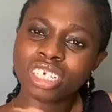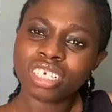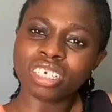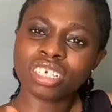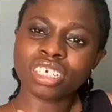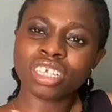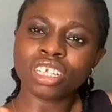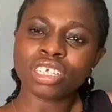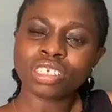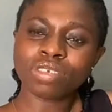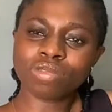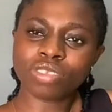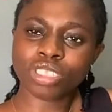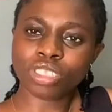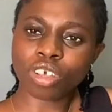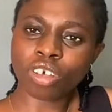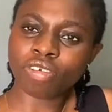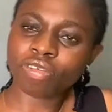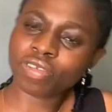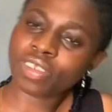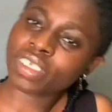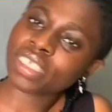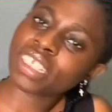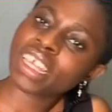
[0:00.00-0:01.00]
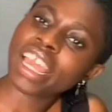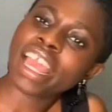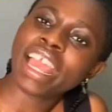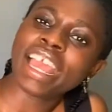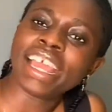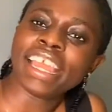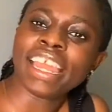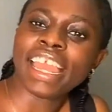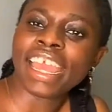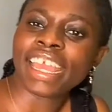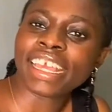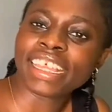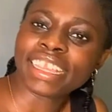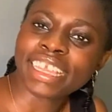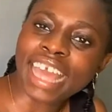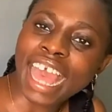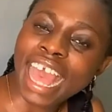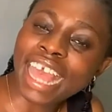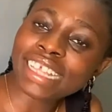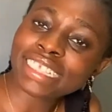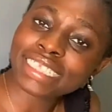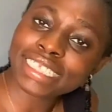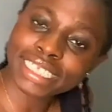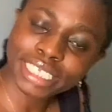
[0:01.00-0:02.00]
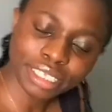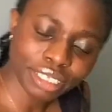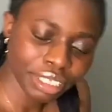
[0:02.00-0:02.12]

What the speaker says: a lot of stuff like that.